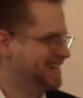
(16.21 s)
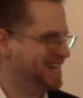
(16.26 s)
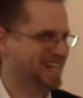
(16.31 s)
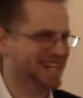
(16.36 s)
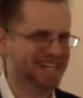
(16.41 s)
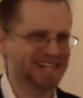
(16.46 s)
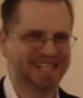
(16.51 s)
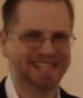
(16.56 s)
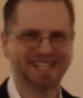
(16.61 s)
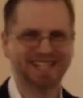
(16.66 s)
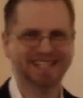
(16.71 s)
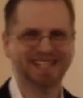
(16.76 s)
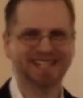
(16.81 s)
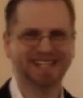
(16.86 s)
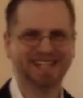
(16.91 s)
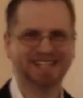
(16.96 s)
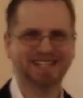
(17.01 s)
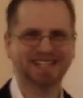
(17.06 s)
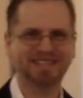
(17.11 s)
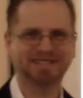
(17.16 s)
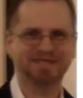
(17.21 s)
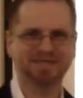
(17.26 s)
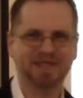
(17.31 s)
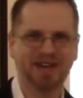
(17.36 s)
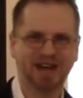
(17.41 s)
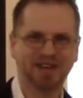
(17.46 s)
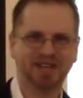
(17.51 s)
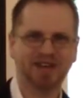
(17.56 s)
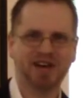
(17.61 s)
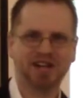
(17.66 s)
And uh,
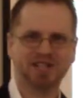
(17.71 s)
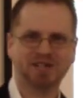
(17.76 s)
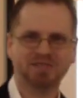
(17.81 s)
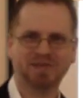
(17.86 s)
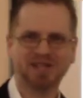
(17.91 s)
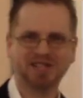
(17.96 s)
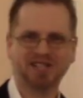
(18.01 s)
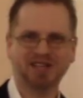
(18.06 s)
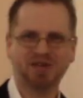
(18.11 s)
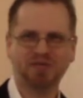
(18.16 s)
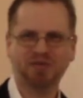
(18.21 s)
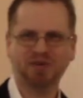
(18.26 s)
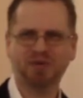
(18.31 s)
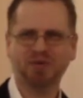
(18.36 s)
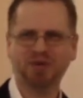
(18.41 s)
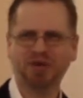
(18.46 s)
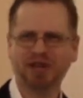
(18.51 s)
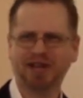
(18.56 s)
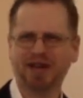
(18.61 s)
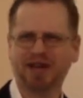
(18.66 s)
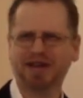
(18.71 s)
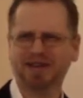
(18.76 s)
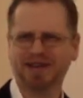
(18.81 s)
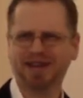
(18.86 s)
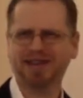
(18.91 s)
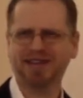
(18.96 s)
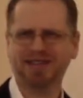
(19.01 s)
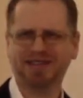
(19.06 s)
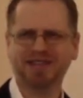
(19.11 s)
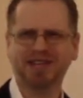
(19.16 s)
I thought to myself, well, really,
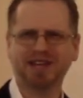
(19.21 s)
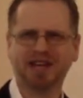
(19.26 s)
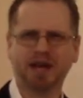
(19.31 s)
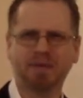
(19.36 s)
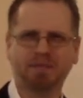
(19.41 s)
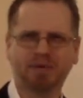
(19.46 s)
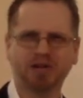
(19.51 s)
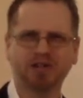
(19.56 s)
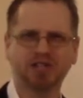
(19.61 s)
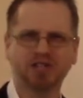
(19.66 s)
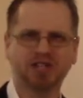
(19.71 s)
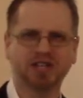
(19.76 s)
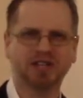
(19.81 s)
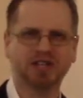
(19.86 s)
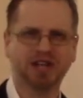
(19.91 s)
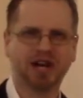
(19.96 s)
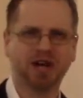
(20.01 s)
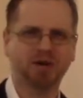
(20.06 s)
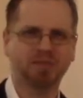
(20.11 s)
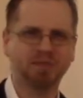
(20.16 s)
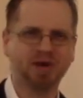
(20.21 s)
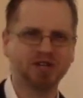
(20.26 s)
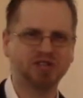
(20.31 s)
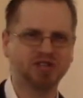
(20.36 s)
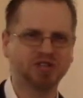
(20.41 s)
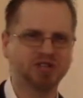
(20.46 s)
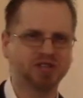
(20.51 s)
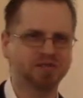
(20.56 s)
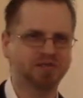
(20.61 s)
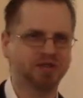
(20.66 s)
I, I, think I preached the entire
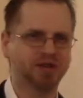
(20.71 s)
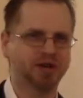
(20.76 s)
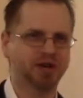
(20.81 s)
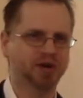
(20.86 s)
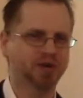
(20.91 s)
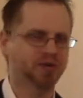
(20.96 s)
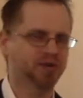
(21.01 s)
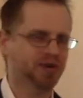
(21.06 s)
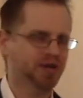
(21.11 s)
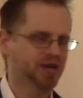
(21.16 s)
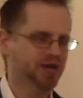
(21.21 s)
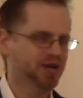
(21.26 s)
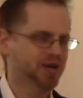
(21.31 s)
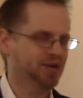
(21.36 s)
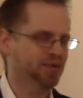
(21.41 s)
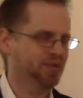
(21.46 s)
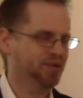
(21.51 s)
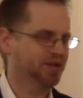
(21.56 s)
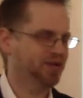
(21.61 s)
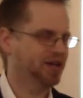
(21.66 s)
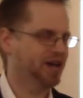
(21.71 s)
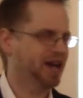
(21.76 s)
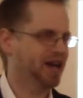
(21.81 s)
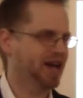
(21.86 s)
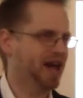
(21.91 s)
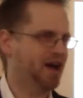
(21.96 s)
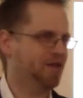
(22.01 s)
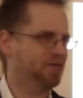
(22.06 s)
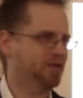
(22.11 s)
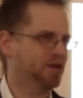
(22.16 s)
message, even though we only got
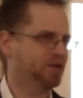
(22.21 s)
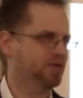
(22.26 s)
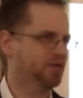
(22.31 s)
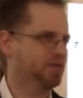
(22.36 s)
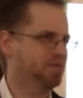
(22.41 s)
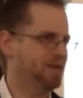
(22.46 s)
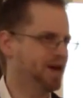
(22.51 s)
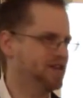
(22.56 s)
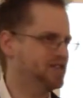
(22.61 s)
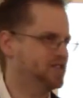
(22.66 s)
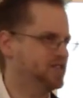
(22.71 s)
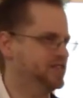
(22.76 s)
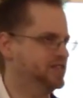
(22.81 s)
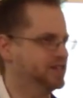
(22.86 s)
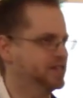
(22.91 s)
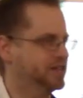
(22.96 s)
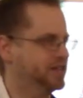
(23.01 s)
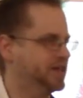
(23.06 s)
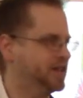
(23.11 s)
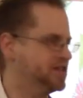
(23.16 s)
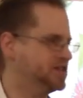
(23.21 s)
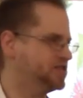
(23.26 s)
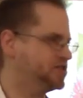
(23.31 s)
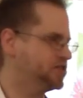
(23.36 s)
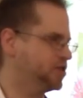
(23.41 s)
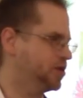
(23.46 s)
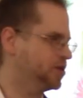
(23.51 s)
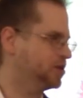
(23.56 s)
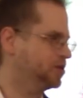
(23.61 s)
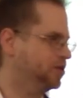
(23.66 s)
halfway through the message. And then I
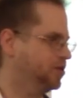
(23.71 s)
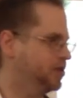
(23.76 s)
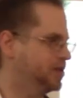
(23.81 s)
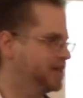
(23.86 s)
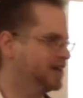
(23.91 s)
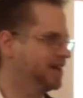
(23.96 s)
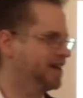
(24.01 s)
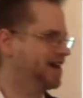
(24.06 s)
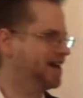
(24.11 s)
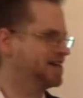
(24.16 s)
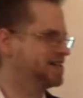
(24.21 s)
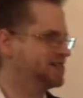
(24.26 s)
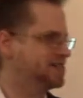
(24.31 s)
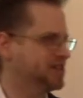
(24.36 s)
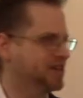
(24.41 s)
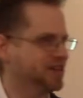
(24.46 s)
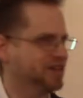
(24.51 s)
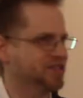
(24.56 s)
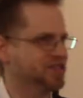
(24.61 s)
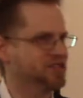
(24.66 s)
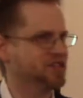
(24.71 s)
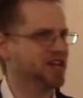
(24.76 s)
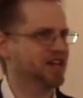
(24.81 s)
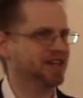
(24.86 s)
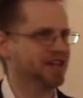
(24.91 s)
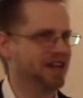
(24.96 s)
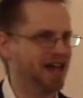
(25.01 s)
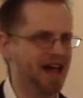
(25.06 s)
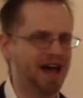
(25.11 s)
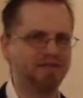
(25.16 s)
started looking at uh, the
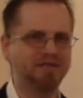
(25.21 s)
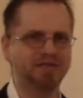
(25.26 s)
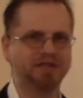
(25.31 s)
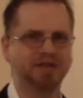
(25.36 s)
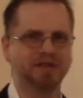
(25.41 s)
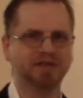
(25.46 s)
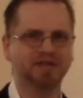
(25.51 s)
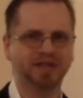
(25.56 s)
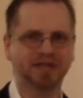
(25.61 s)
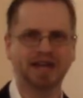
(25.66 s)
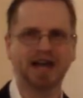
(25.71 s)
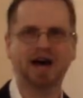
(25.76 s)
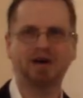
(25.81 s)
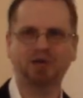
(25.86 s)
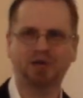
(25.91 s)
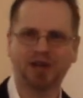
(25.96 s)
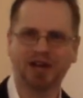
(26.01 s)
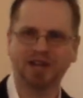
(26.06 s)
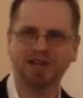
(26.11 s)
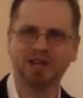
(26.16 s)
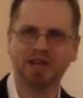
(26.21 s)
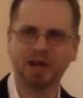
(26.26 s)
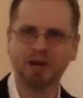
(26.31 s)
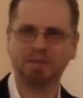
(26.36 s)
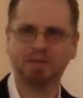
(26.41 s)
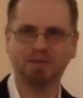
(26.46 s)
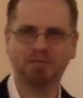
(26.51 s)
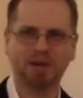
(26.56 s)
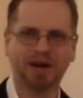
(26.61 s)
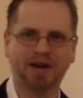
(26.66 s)
second half of the, the outline that
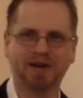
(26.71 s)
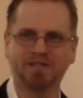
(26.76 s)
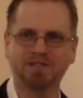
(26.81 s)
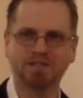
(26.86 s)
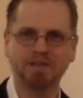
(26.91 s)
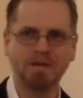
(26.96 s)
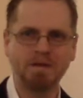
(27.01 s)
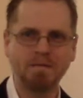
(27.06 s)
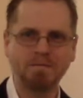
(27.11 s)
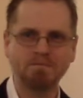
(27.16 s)
I prepared.